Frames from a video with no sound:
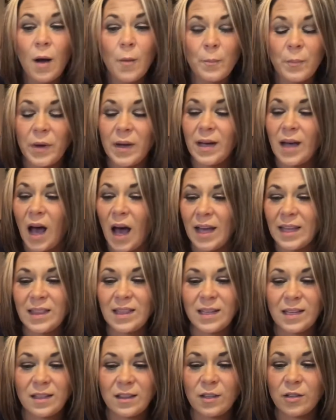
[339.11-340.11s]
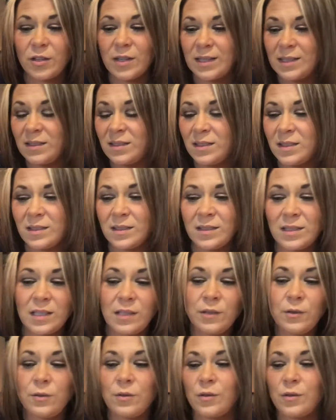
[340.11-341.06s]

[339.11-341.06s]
But I think they're insincere,